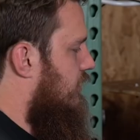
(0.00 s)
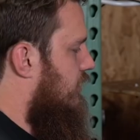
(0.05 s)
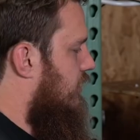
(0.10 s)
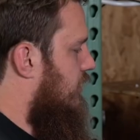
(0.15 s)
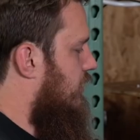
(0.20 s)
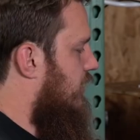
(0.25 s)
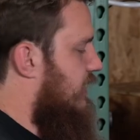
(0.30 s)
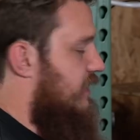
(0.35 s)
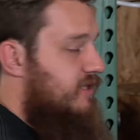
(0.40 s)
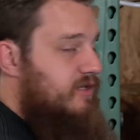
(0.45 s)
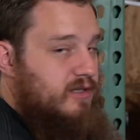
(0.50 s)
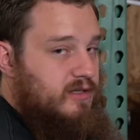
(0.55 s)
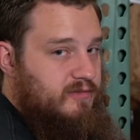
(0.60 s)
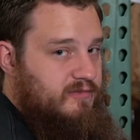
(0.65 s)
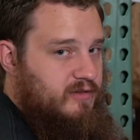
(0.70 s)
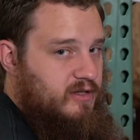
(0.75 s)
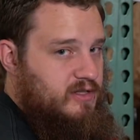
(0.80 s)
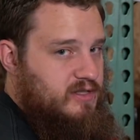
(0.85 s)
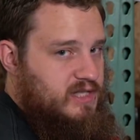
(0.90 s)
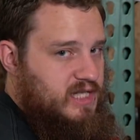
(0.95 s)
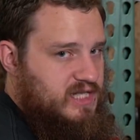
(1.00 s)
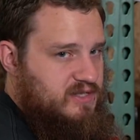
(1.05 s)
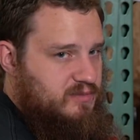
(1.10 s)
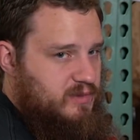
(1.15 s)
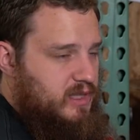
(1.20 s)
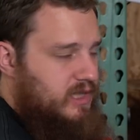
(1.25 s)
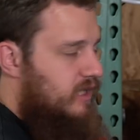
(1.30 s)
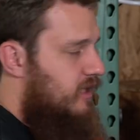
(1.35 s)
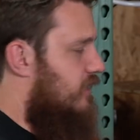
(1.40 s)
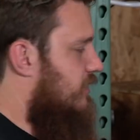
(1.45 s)
All right, so the first test
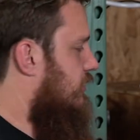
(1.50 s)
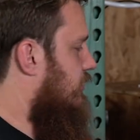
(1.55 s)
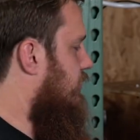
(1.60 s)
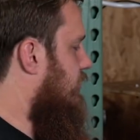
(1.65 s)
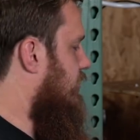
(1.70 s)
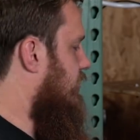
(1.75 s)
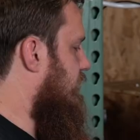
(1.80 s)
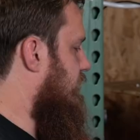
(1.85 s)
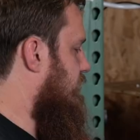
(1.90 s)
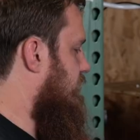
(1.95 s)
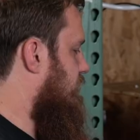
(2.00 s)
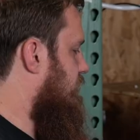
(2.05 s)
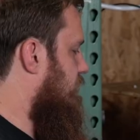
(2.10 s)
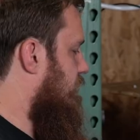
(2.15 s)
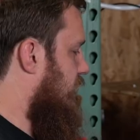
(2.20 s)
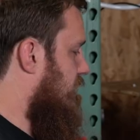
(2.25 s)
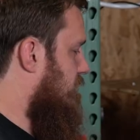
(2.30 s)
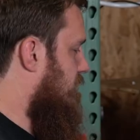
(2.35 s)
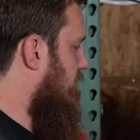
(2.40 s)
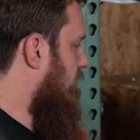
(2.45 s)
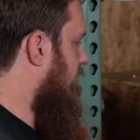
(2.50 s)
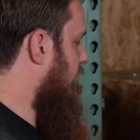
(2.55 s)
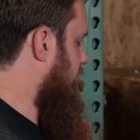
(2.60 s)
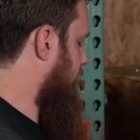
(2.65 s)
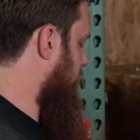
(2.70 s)
we're going to do is 20